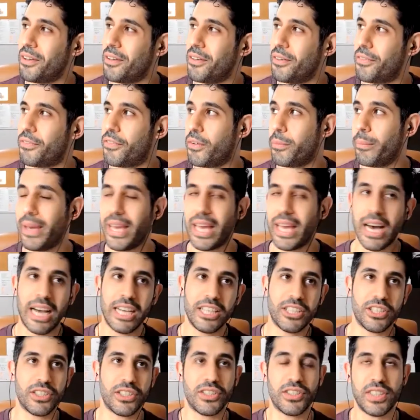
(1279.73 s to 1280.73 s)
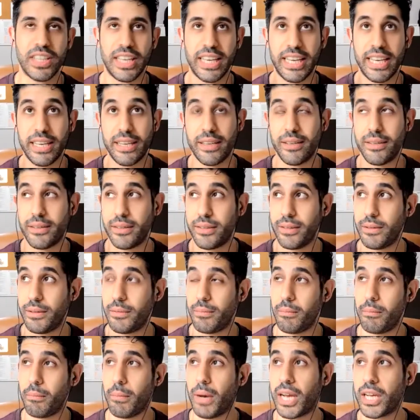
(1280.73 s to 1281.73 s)
for me, I just see
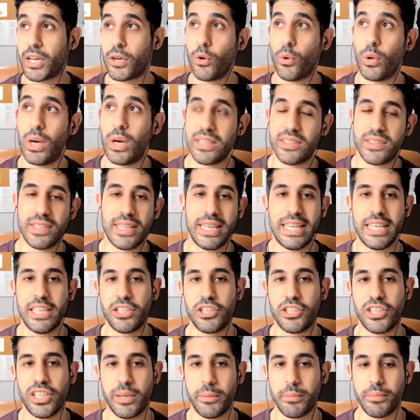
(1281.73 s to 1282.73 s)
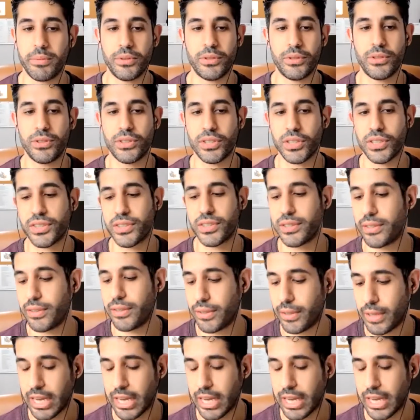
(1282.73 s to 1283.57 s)
my calling to leadership just